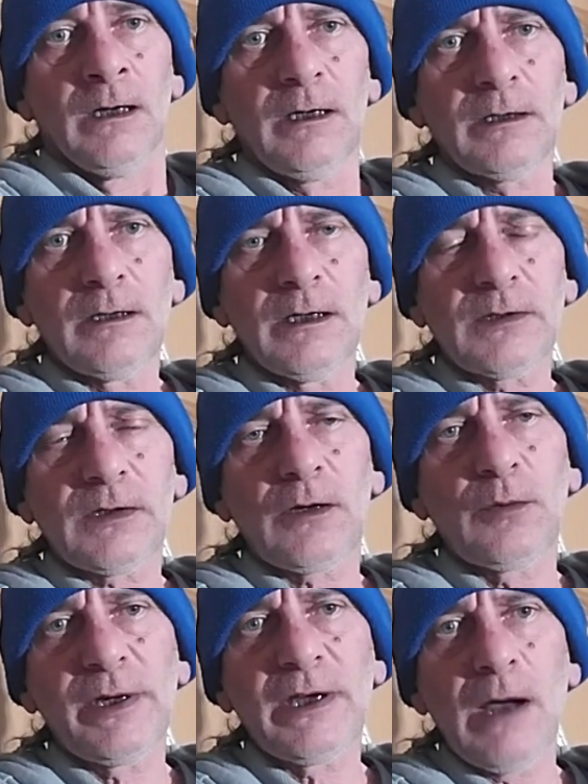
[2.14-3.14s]
Hi guys,
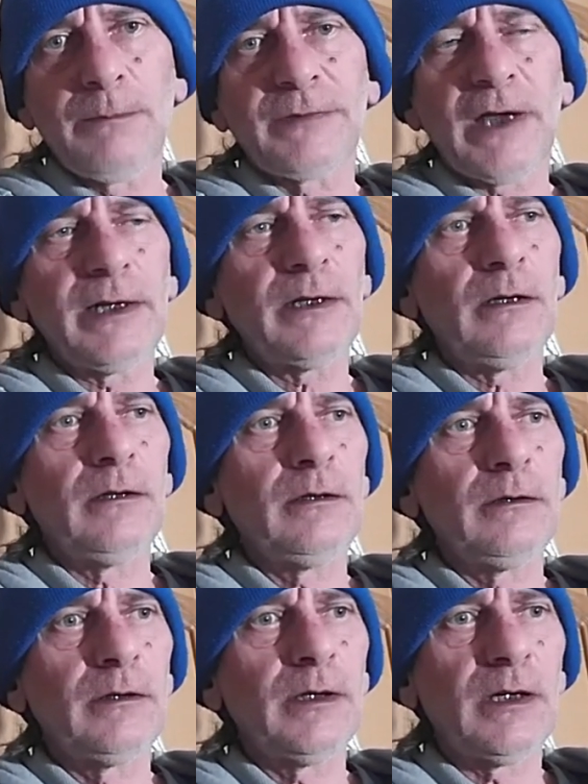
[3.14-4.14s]
quick update
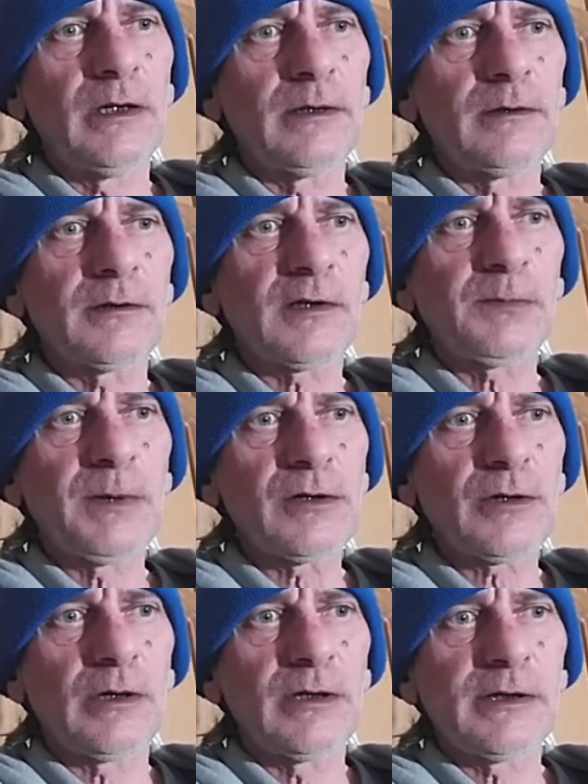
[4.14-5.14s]
on
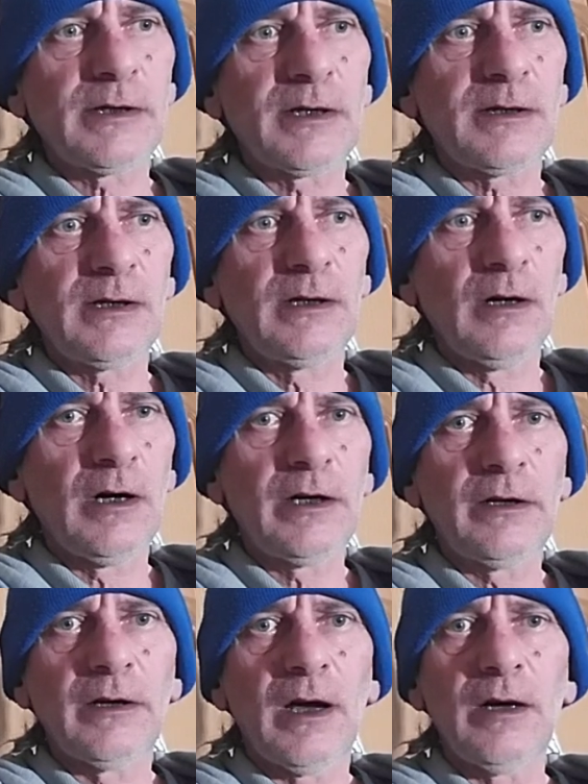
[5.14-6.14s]
Spitshine
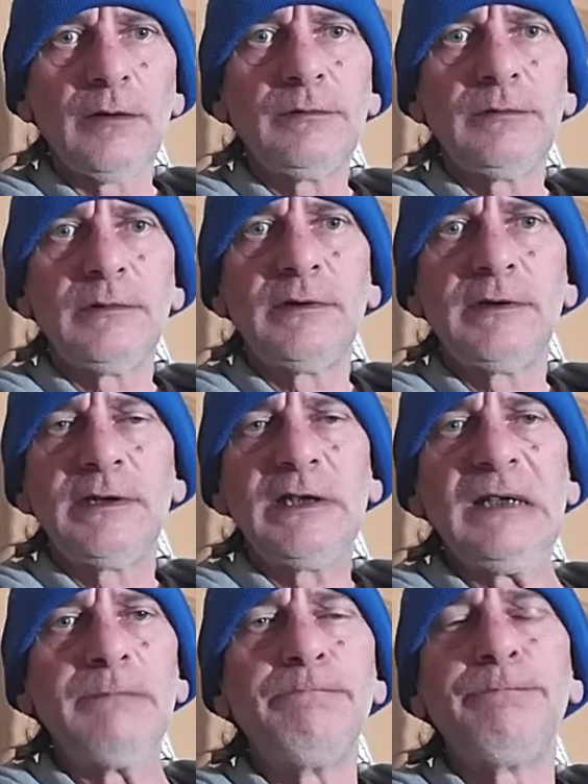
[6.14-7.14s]
69 and the whole
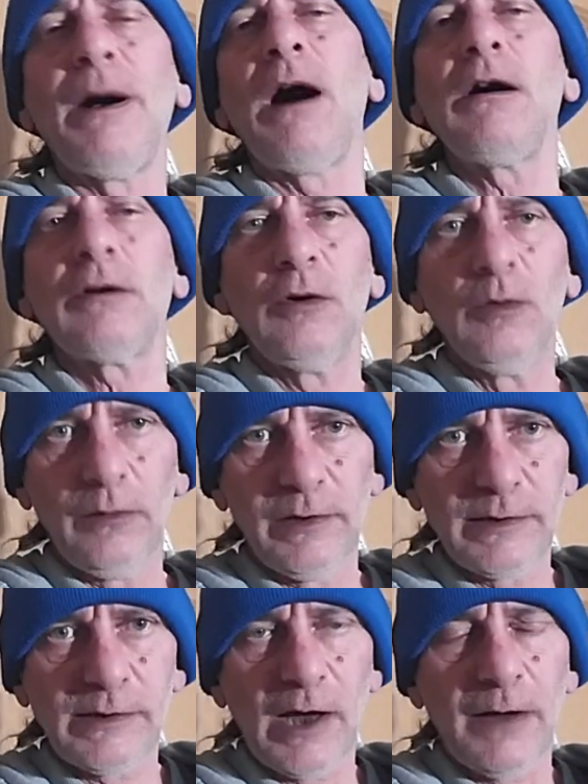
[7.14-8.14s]
debacle
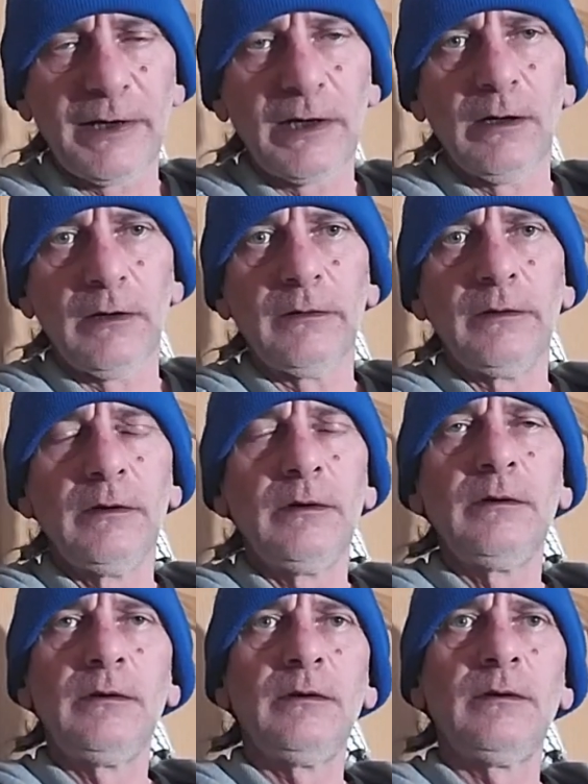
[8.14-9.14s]
that's going on
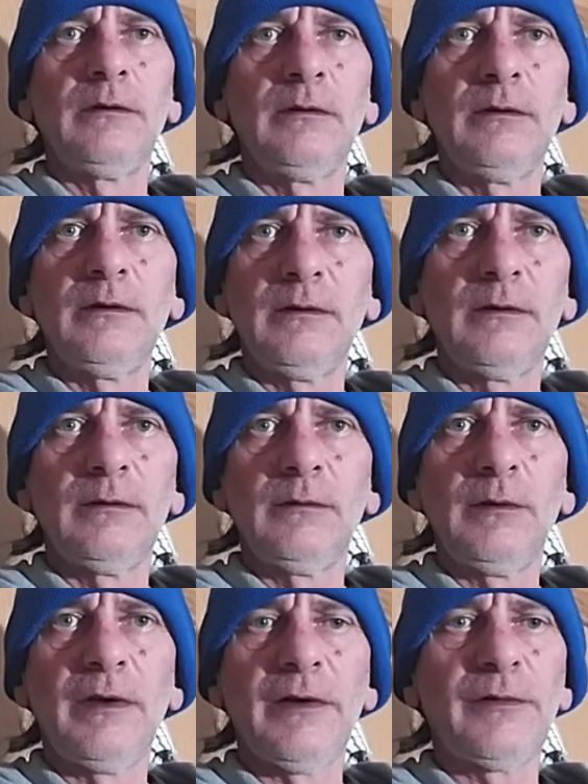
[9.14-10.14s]

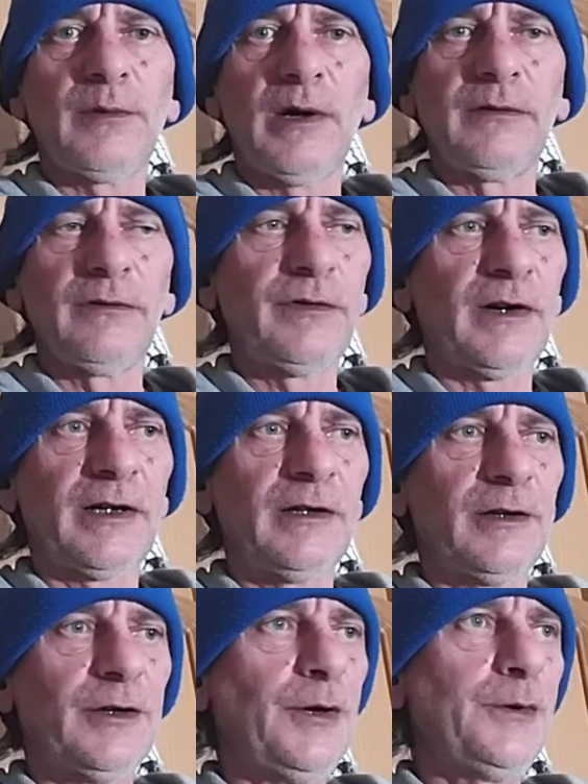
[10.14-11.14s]
with everyone
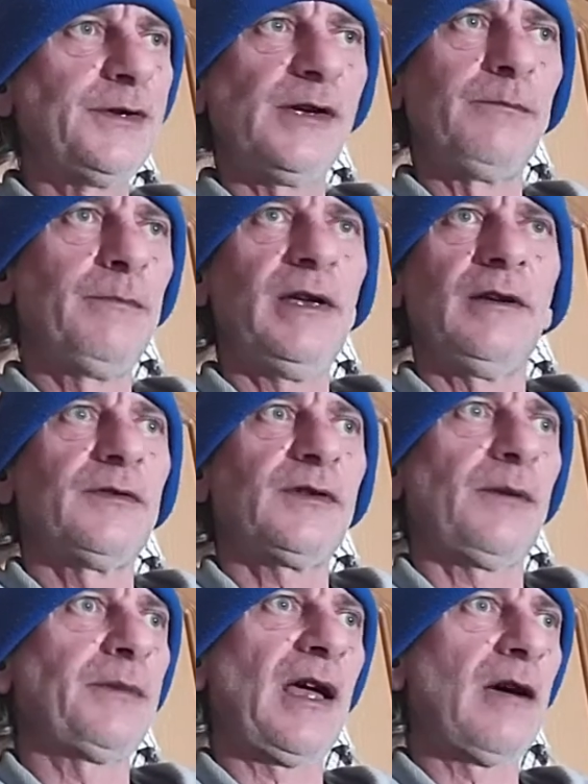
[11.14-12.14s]
fucking accusing me of
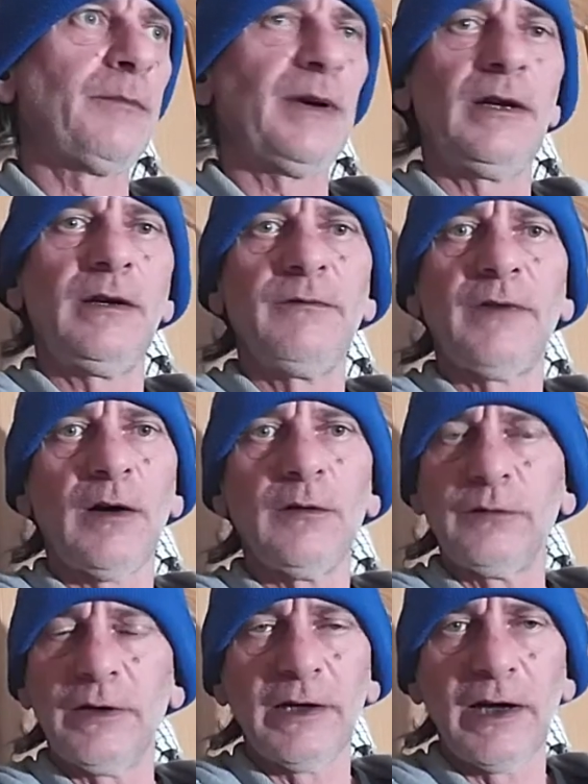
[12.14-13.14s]
somehow being
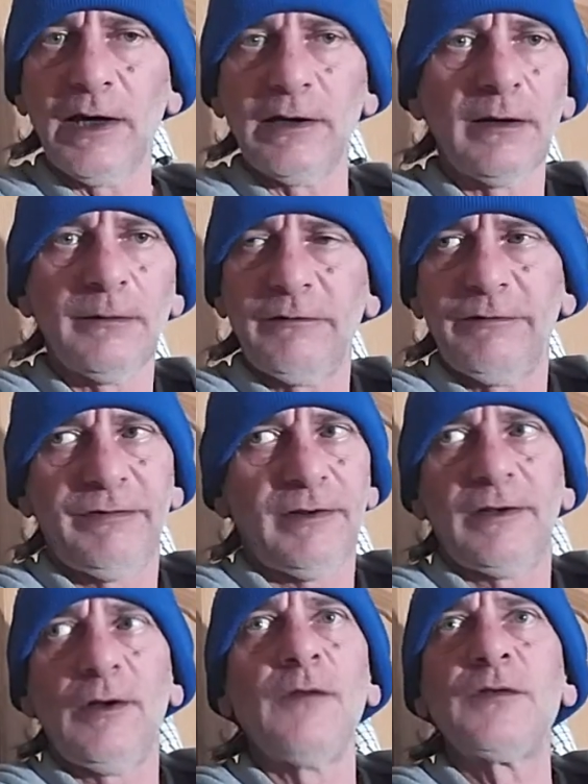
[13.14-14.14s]
involved in it, and I'm
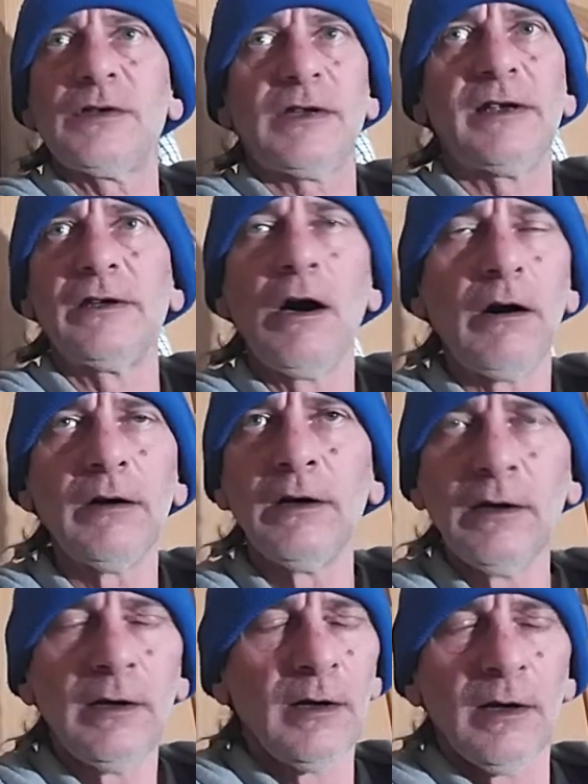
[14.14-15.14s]
fucking obviously not.
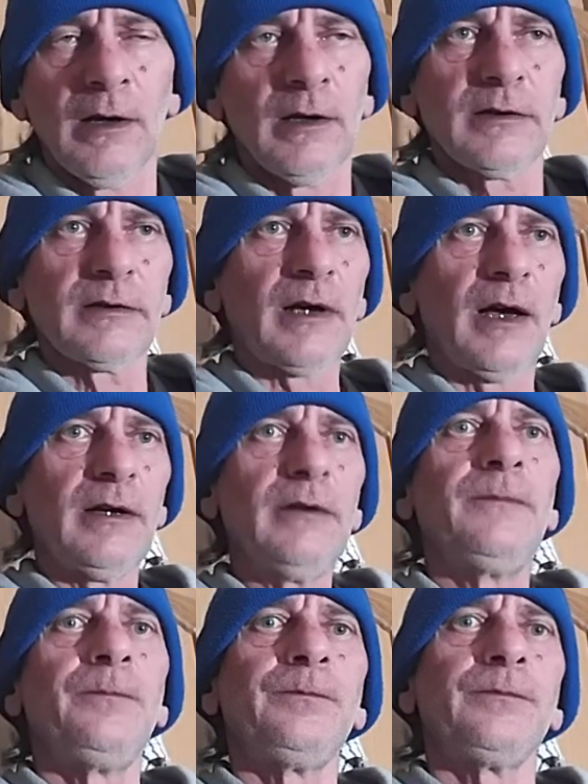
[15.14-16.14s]
So,